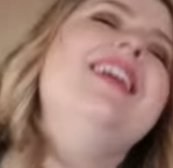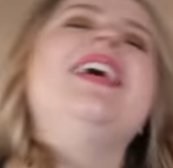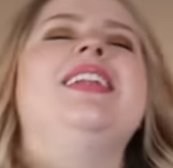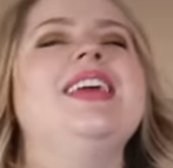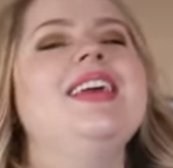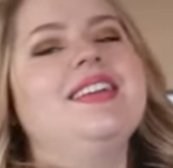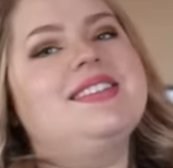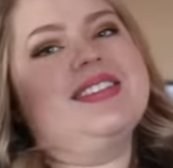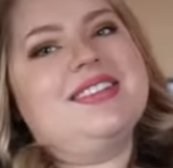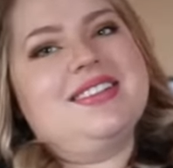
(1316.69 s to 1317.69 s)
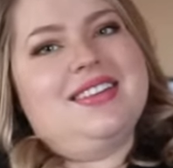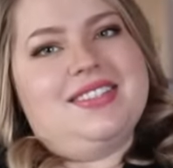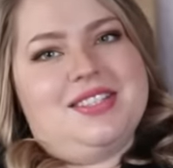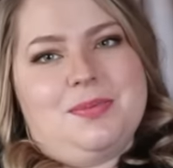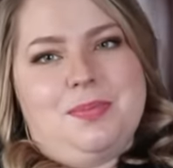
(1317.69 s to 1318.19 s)
And it is
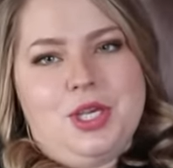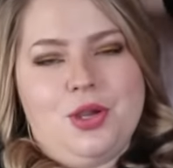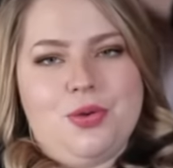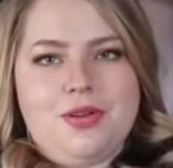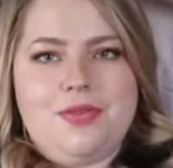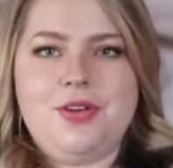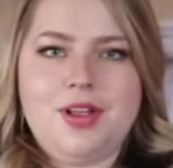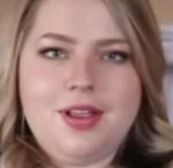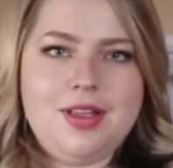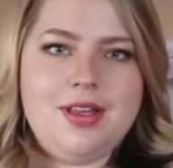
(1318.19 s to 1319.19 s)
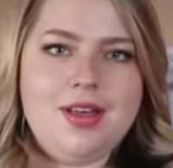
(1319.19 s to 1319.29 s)
this beautiful